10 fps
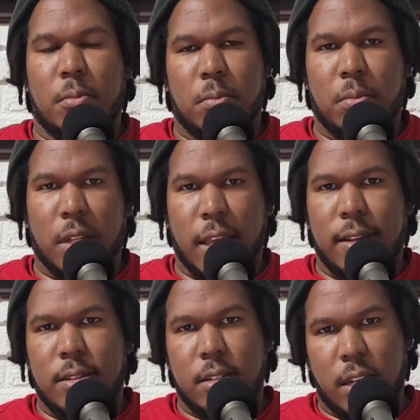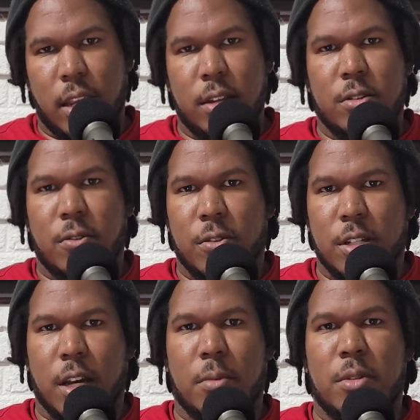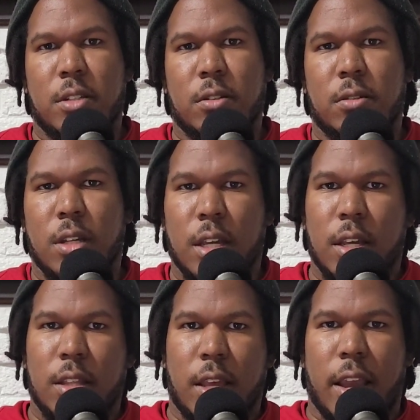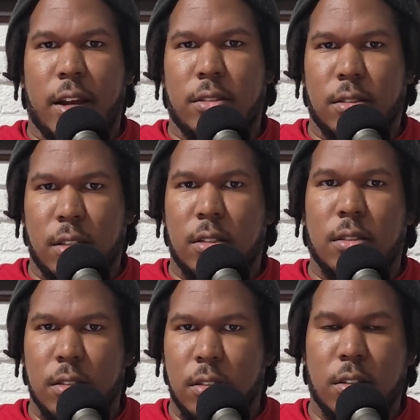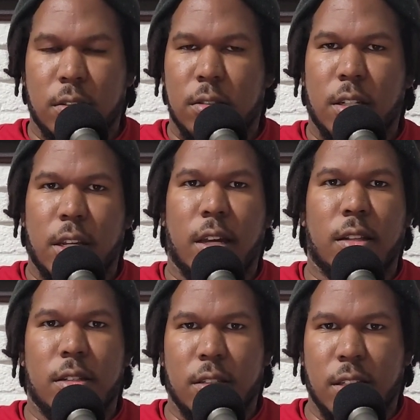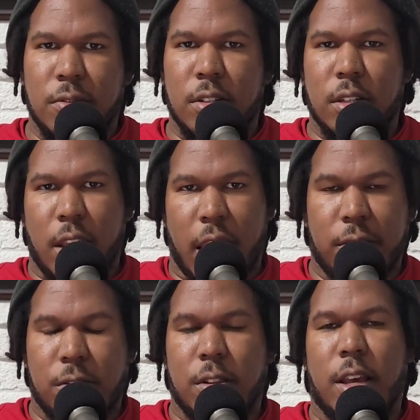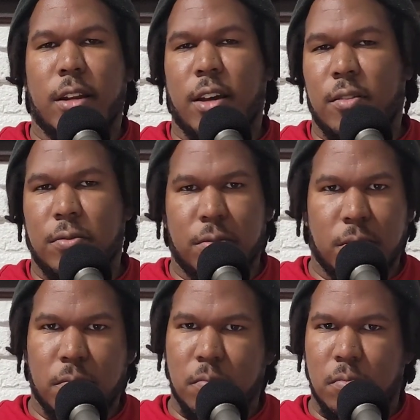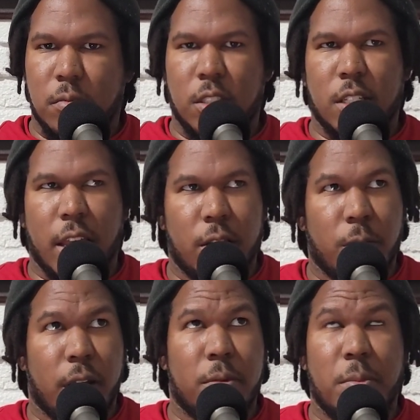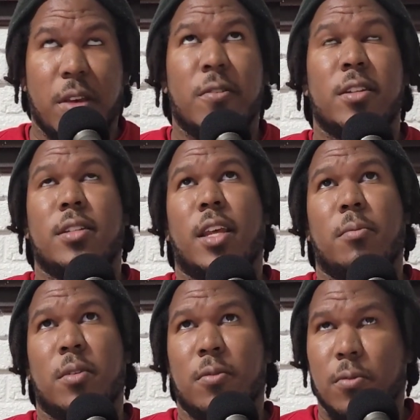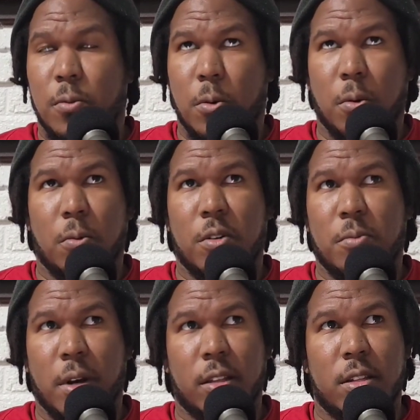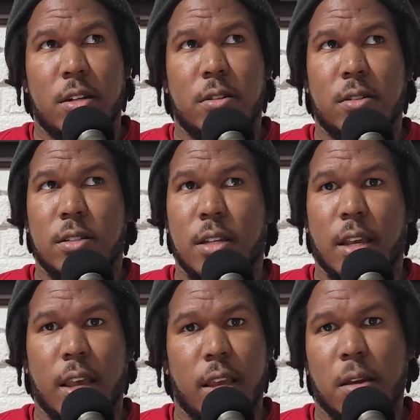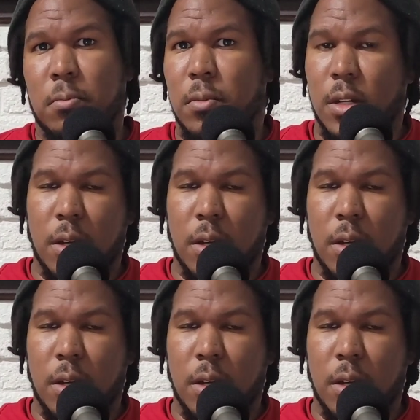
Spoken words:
and plans change over time until they actually, you nail it. And even after that, I've just had to write a pivot statement for one of my lenders and say, hey, I'm